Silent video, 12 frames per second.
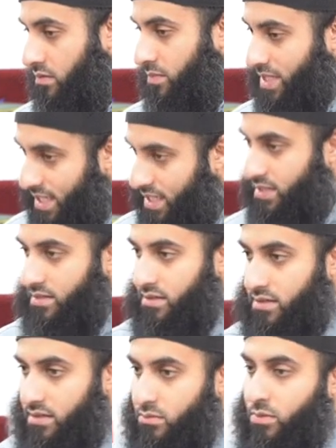but they're hidden.
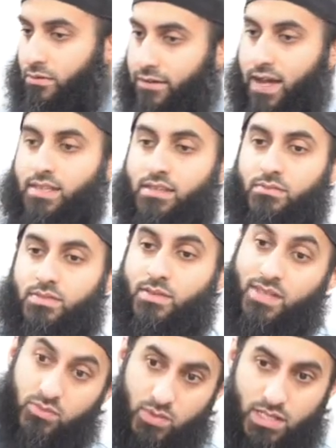When we find them,
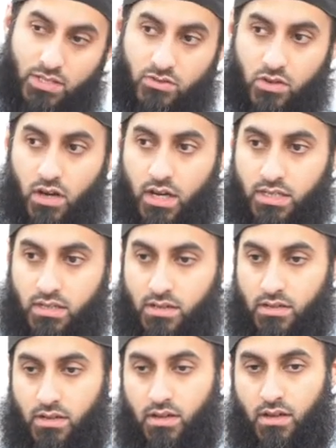sometimes we disregard.
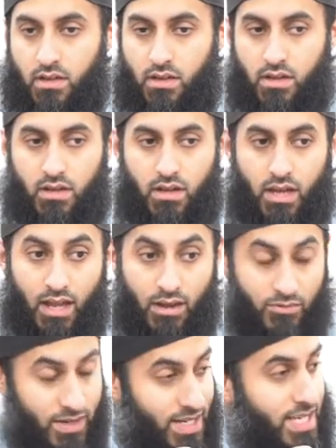And I
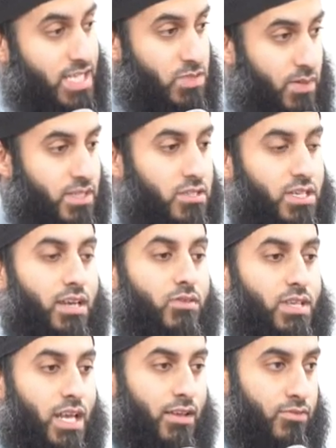really expect, inshallah
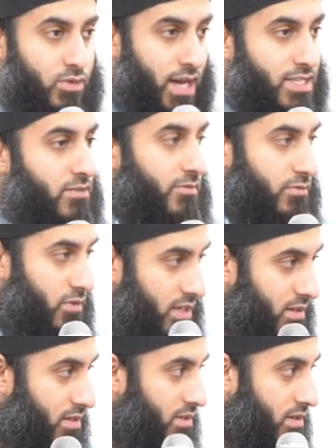ta'ala, if you guys are
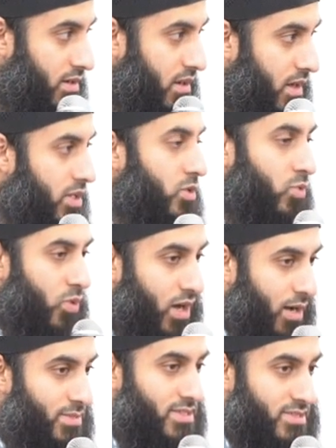free, you will
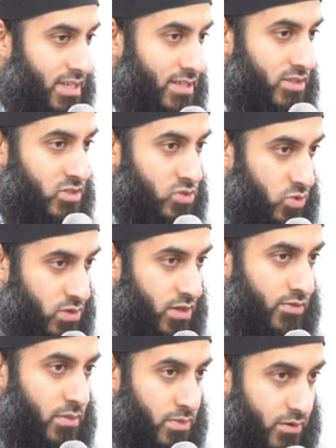come and study the Sunnah
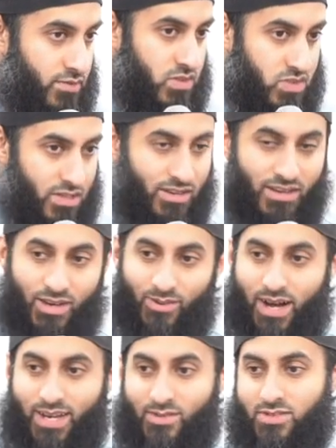of the Prophet sallallahu
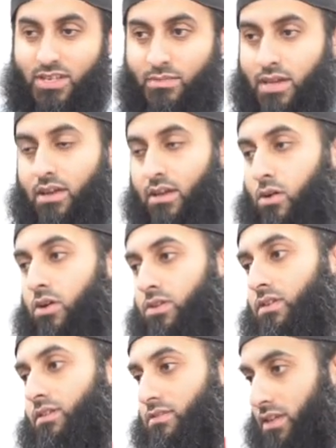alayhi wa sallam here
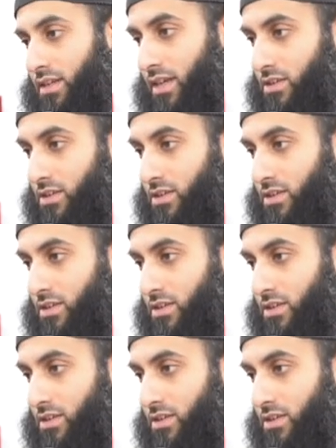on Sunday,